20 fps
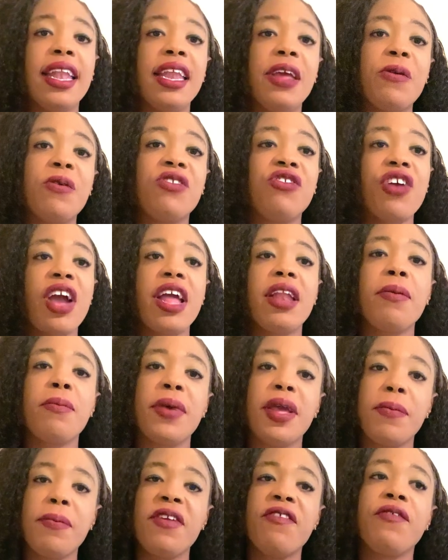they were trying to
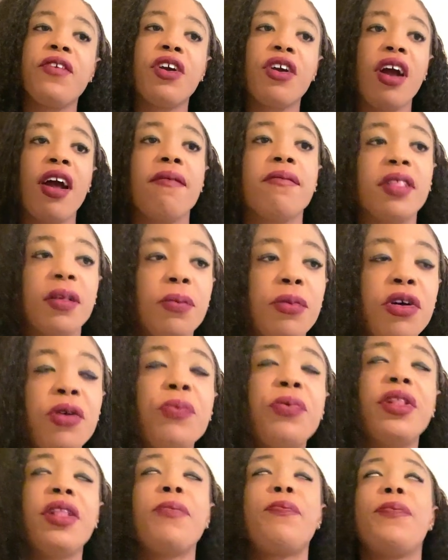make me feel comfortable,
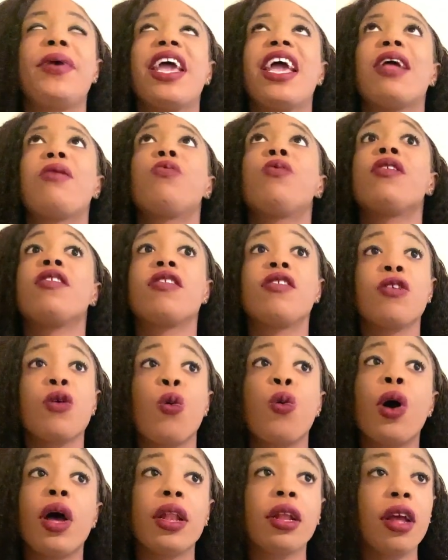but the bed was so
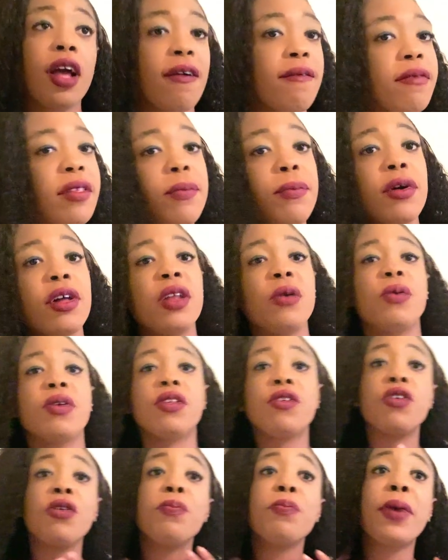uncomfortable. It was
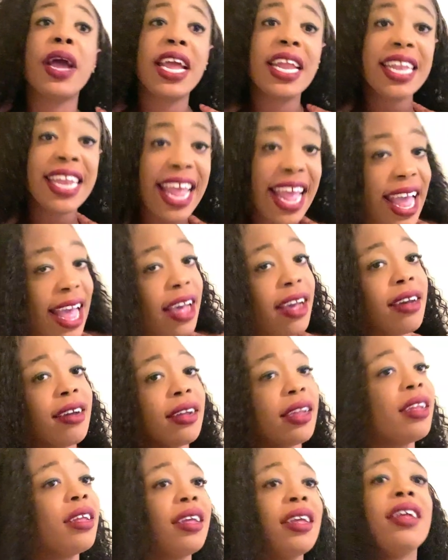hurting my neck,
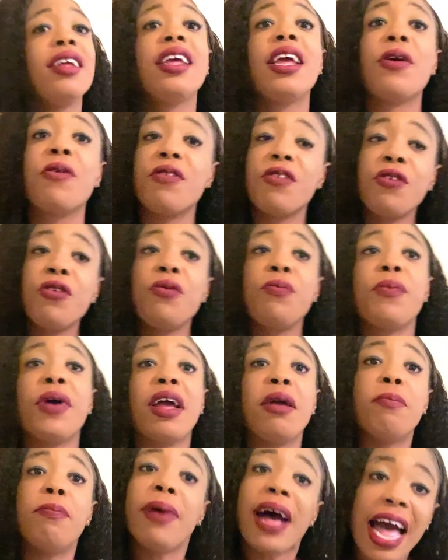it was hurting my
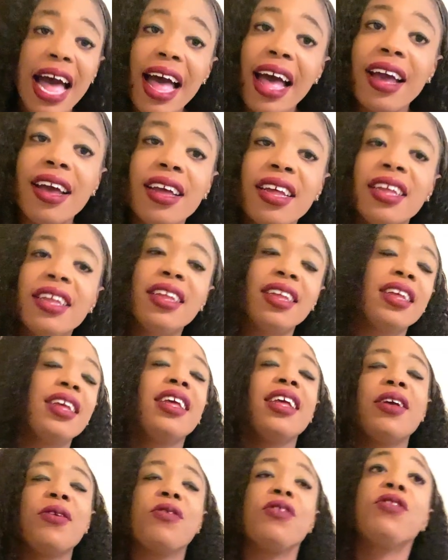back,
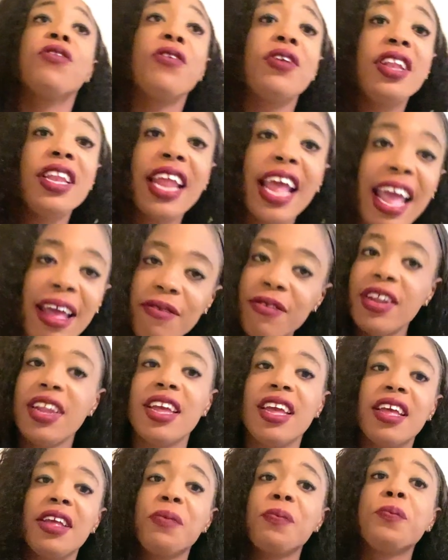it was hurting
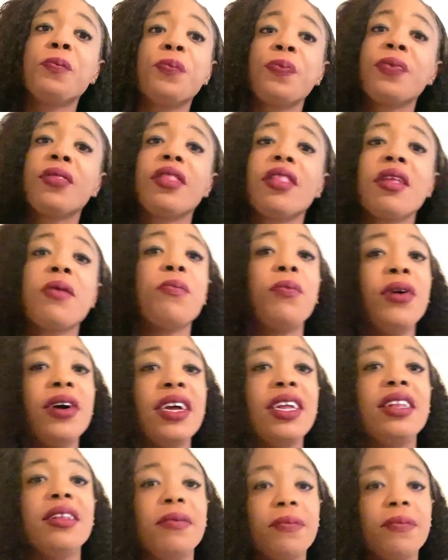everything. But